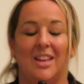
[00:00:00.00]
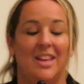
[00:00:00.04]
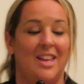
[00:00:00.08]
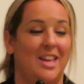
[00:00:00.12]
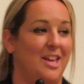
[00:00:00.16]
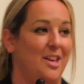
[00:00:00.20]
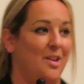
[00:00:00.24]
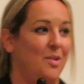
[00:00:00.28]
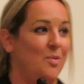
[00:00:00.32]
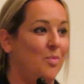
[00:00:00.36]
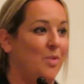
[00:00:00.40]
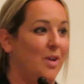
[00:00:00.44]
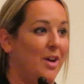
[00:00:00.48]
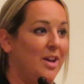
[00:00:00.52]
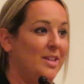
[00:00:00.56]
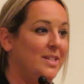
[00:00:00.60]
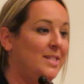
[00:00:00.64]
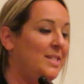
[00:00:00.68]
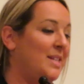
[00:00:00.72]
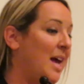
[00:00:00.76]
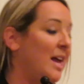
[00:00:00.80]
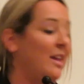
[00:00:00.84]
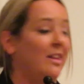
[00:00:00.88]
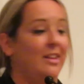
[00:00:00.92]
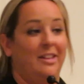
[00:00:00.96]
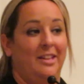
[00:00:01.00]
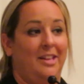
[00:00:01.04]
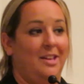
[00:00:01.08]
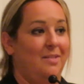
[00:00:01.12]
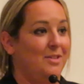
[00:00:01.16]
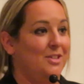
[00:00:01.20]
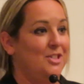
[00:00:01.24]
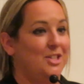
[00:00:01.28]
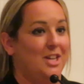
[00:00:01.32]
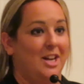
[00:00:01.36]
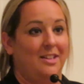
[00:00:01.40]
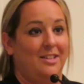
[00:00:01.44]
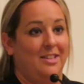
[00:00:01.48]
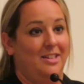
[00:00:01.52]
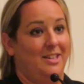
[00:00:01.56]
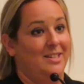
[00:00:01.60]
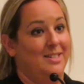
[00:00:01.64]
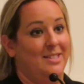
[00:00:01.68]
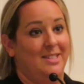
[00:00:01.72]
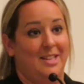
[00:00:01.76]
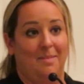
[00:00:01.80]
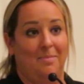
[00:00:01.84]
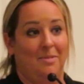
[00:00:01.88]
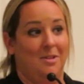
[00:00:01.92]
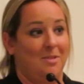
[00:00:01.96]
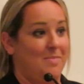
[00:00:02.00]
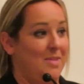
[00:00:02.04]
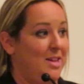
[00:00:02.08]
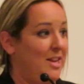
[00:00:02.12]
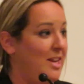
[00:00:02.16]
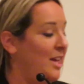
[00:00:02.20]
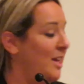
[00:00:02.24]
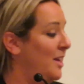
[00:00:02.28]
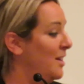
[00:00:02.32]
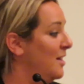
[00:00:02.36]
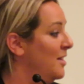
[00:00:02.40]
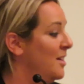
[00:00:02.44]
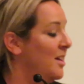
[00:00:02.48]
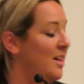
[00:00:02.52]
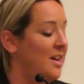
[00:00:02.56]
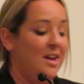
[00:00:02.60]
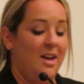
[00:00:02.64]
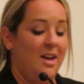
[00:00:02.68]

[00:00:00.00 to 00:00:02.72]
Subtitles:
it was silently rejected in subcommittee.